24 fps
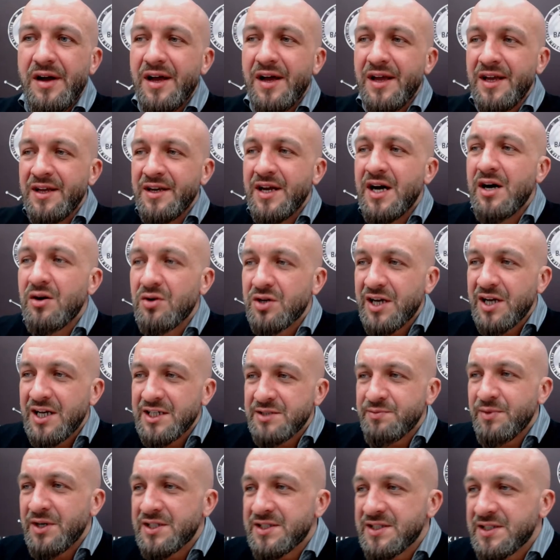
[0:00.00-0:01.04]
In our
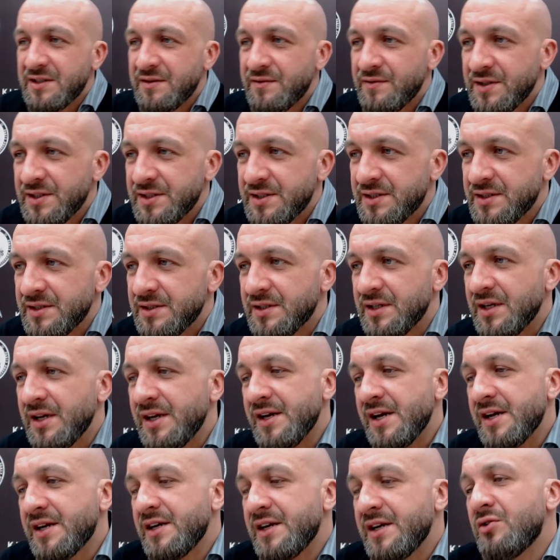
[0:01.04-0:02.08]
cashback service,
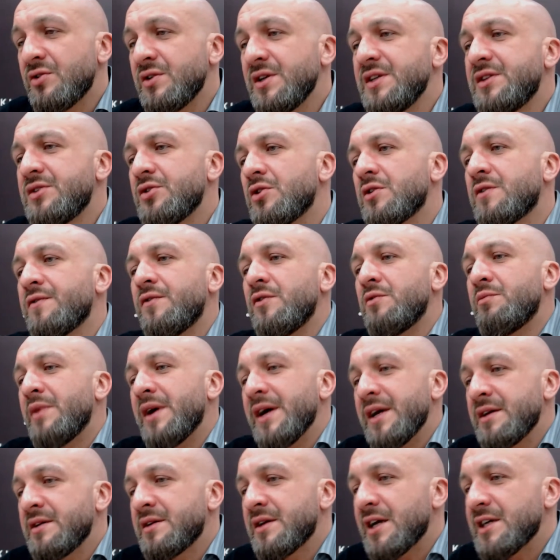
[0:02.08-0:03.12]
and I can only talk for
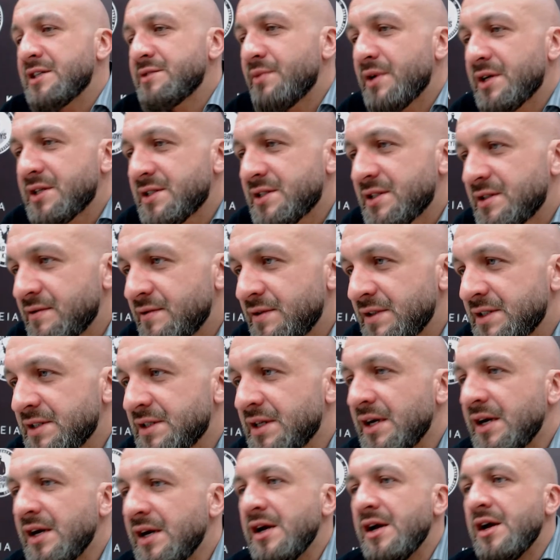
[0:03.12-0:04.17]
my cashback service,
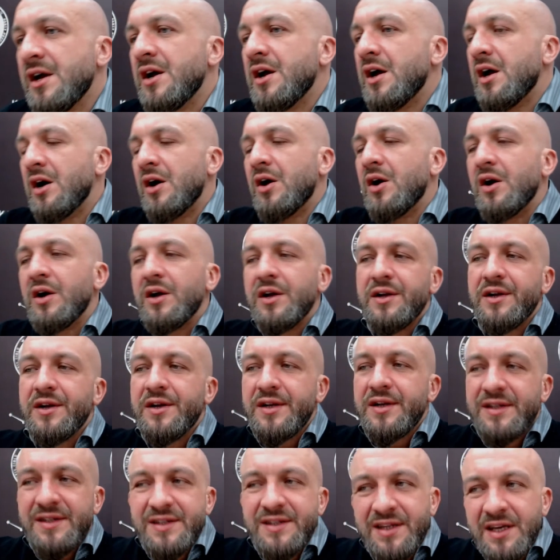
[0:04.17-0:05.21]

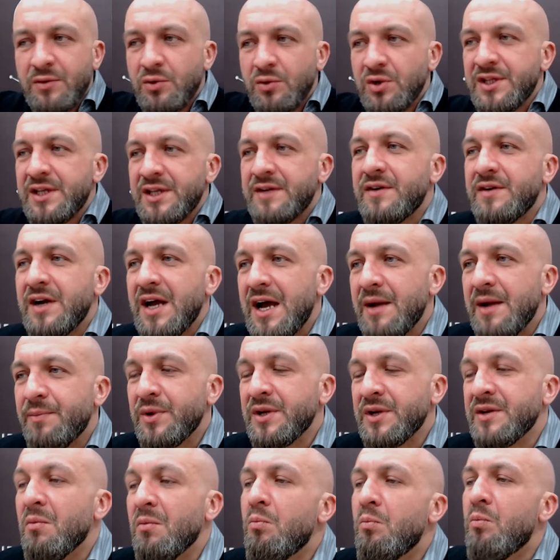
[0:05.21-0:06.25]
it will never
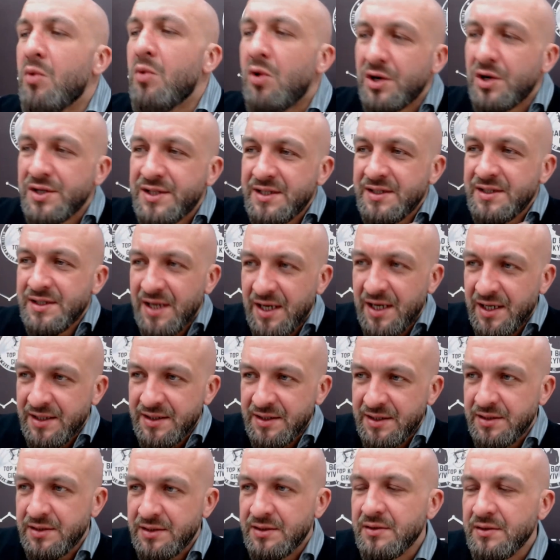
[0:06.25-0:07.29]
happen. More than
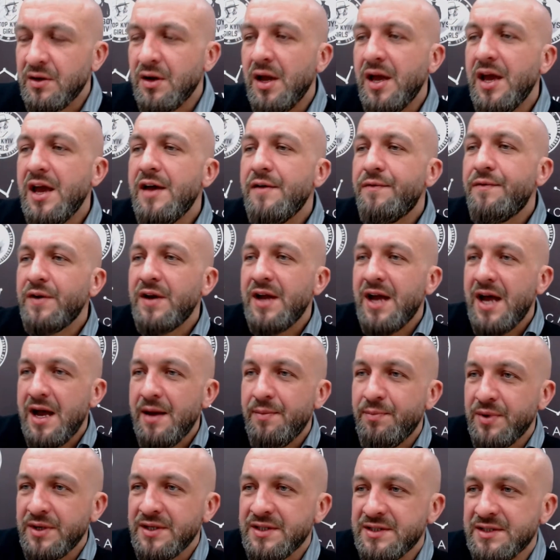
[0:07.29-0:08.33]
that, if it
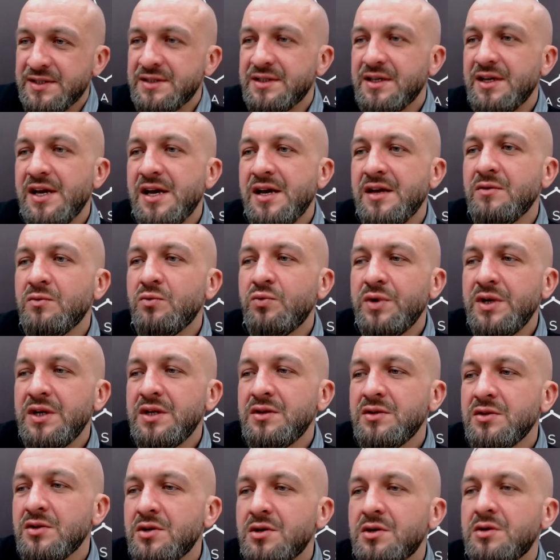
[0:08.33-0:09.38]
happens and we
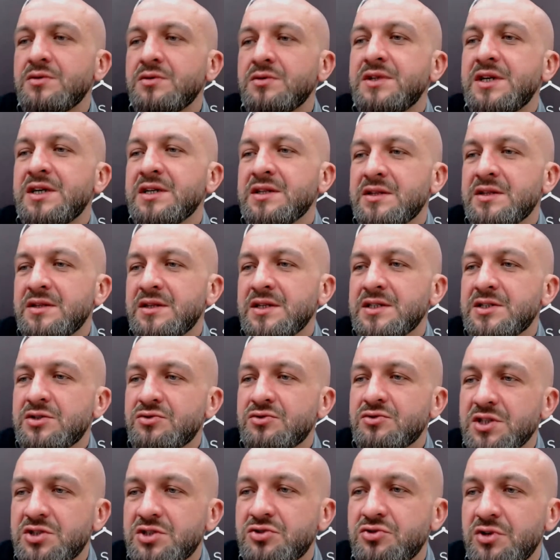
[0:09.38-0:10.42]
know that this
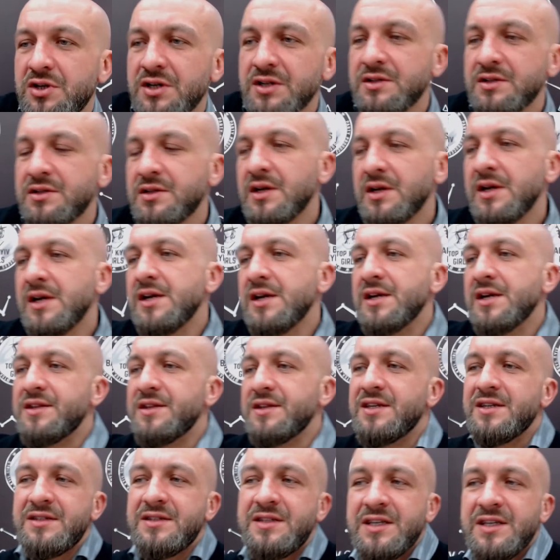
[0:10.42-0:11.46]
restaurant
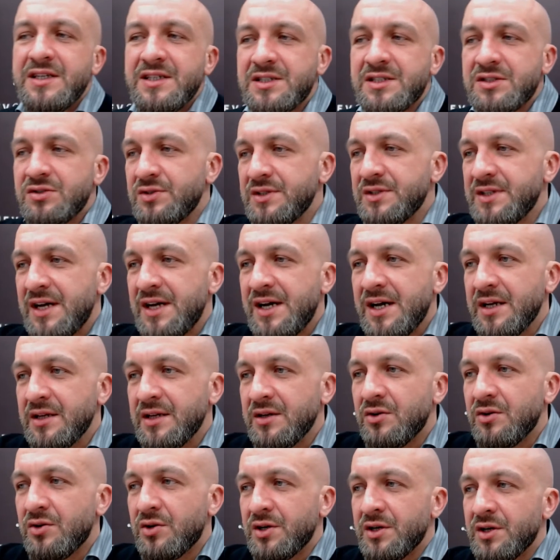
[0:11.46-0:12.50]
did this or
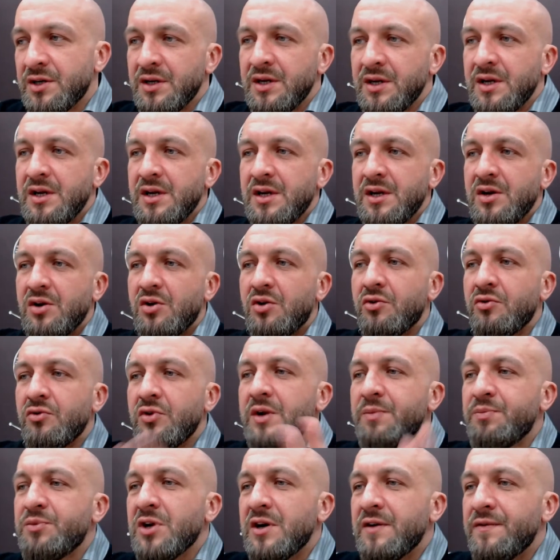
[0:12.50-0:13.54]
that, or
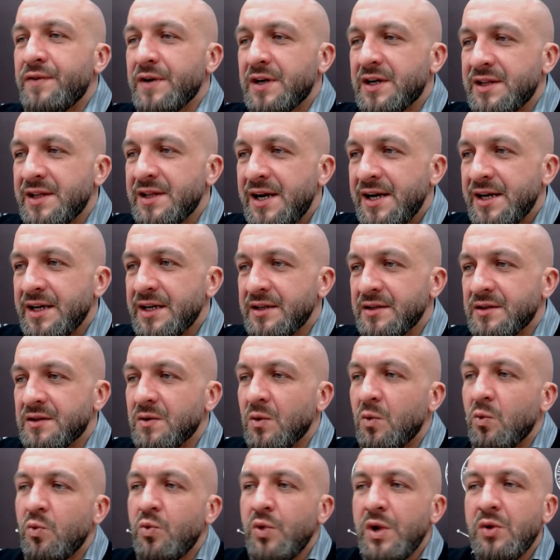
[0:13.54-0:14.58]
ripped off a
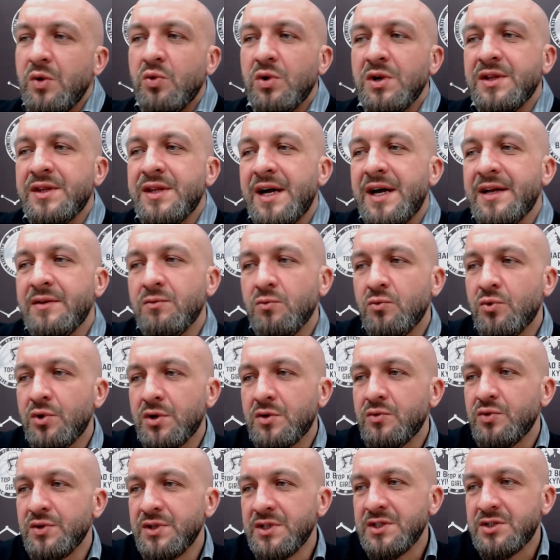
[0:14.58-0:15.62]
client, we will not
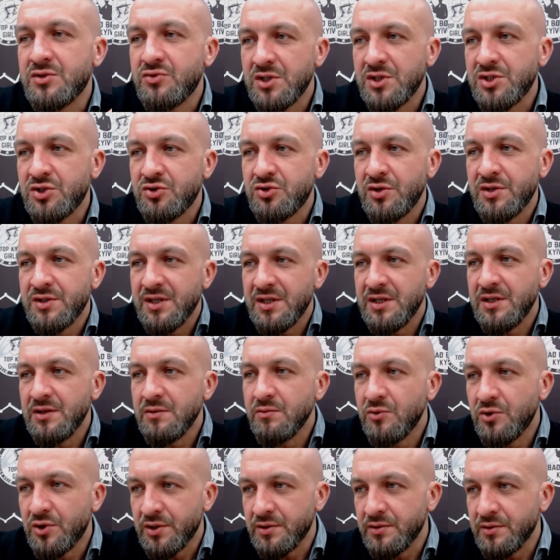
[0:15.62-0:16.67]
work with this restaurant
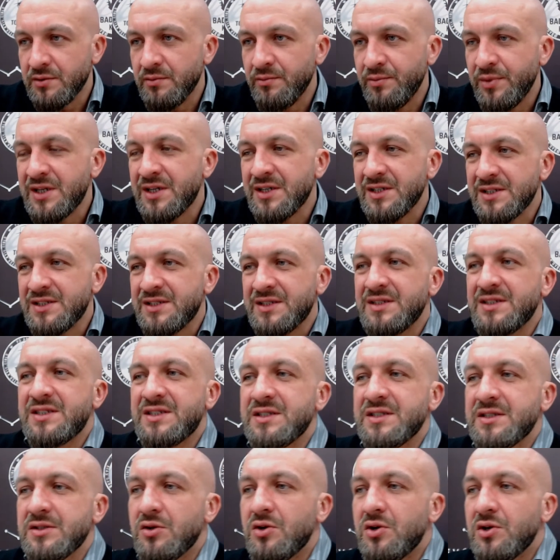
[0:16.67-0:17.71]
anymore, because this
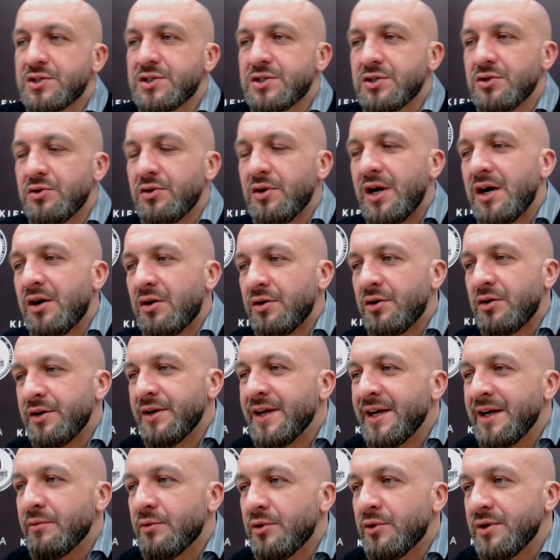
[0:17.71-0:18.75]
is also our
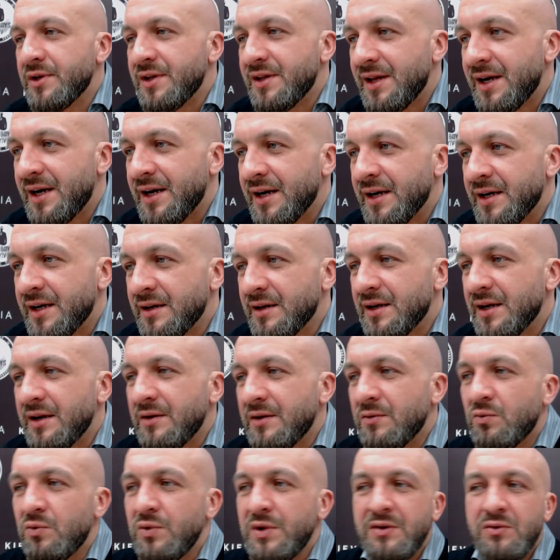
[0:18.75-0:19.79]
name on the line,
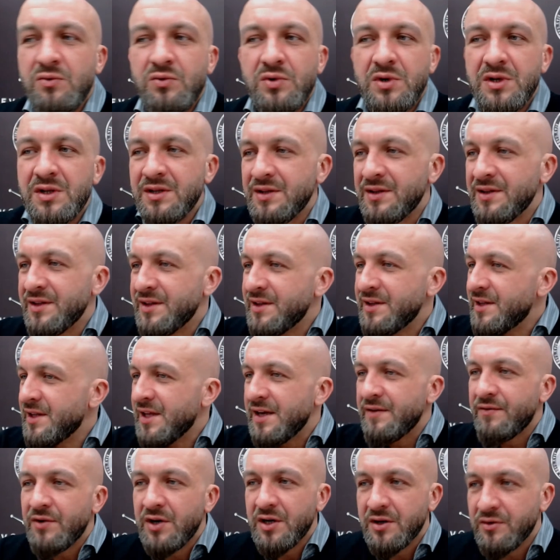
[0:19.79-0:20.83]
and we will
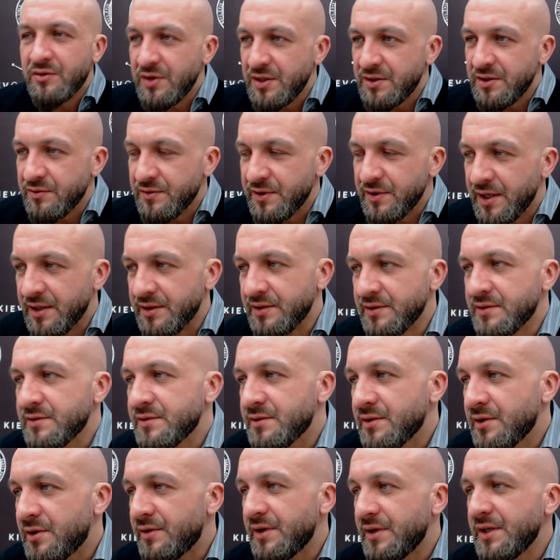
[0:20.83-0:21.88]
never agree to that.
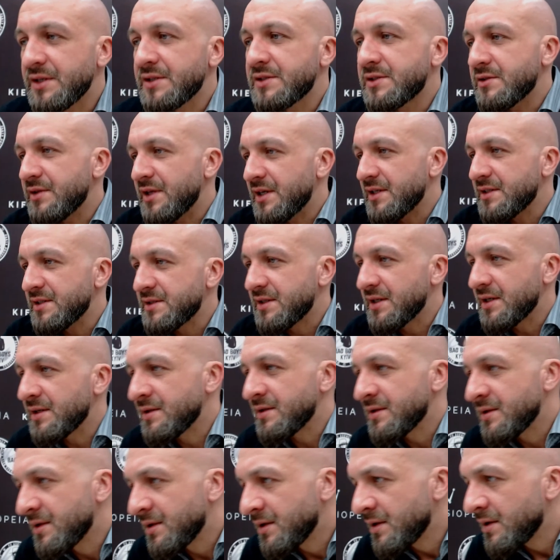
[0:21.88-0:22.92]
All right, so that's that.